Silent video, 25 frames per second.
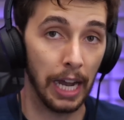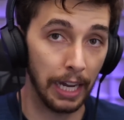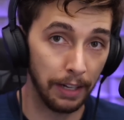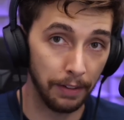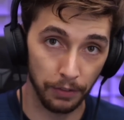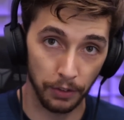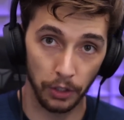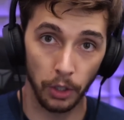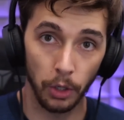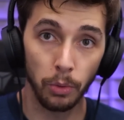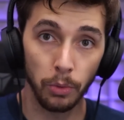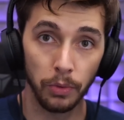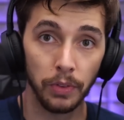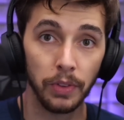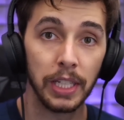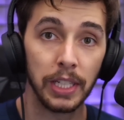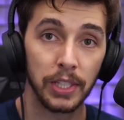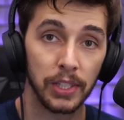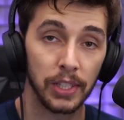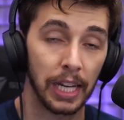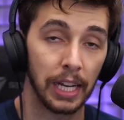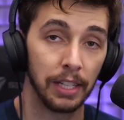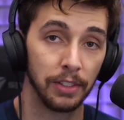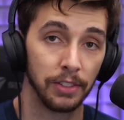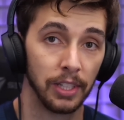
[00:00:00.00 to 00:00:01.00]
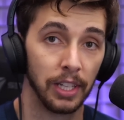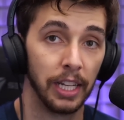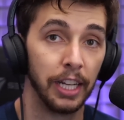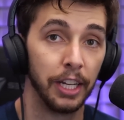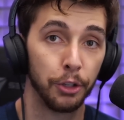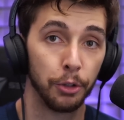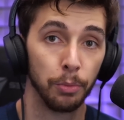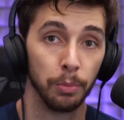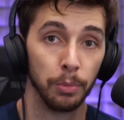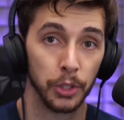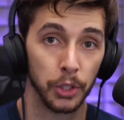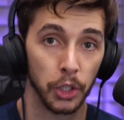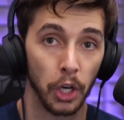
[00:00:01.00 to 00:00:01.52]
I've known this
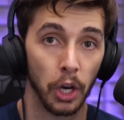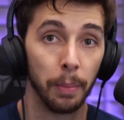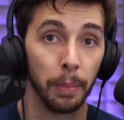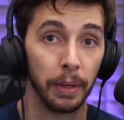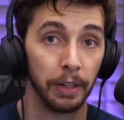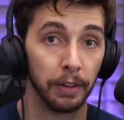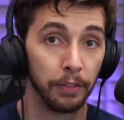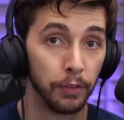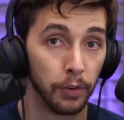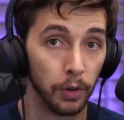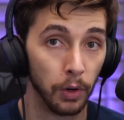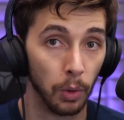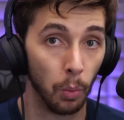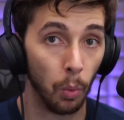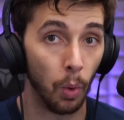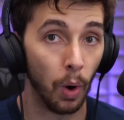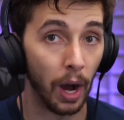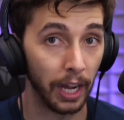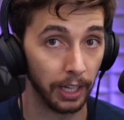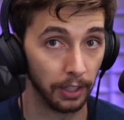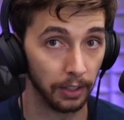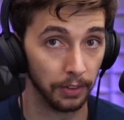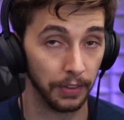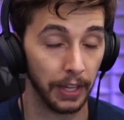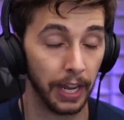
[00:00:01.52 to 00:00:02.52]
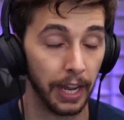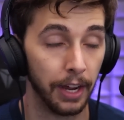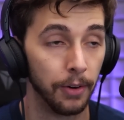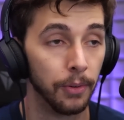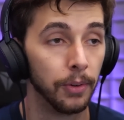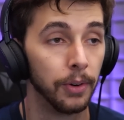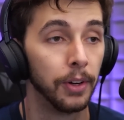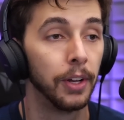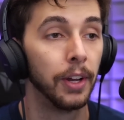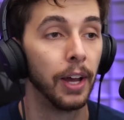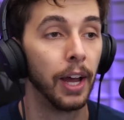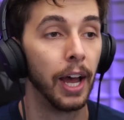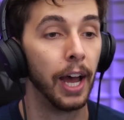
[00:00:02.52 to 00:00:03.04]
cancellation was coming for a while now
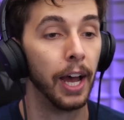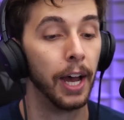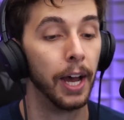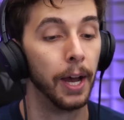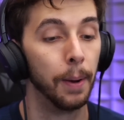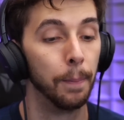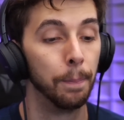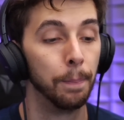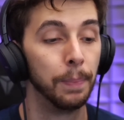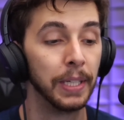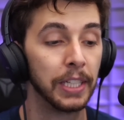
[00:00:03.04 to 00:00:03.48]
um,